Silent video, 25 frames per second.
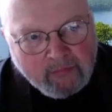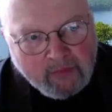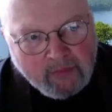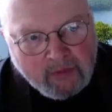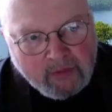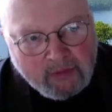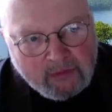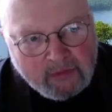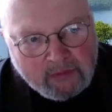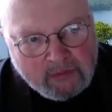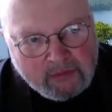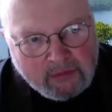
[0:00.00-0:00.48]

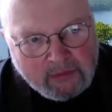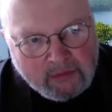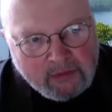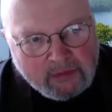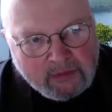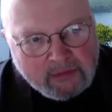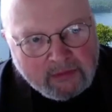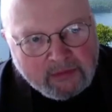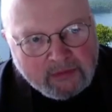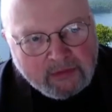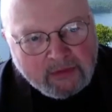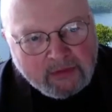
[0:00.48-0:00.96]

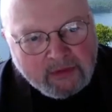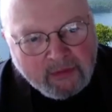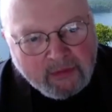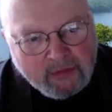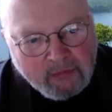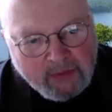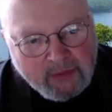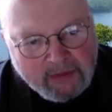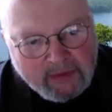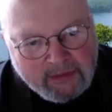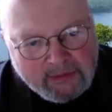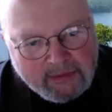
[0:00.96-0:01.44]
And so the
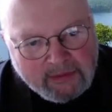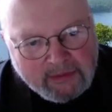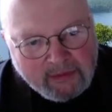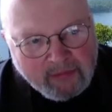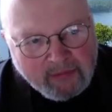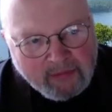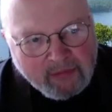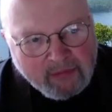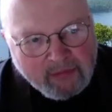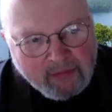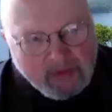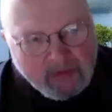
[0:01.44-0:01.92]
awakened
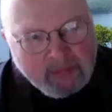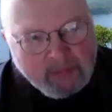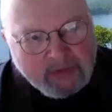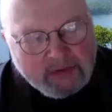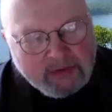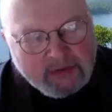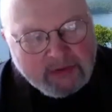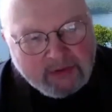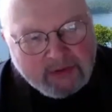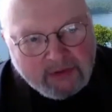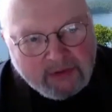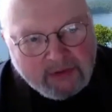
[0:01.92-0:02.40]
are very
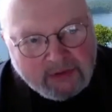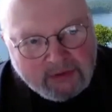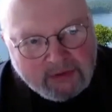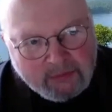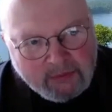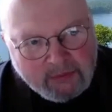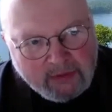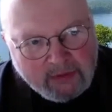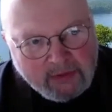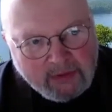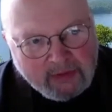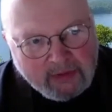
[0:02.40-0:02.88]
much in touch
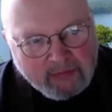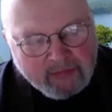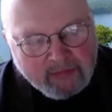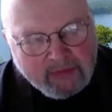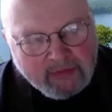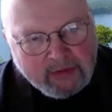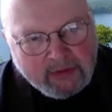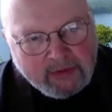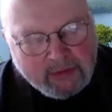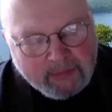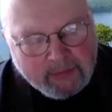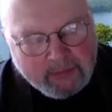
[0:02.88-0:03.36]
with that
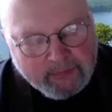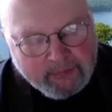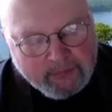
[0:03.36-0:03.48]
feeling.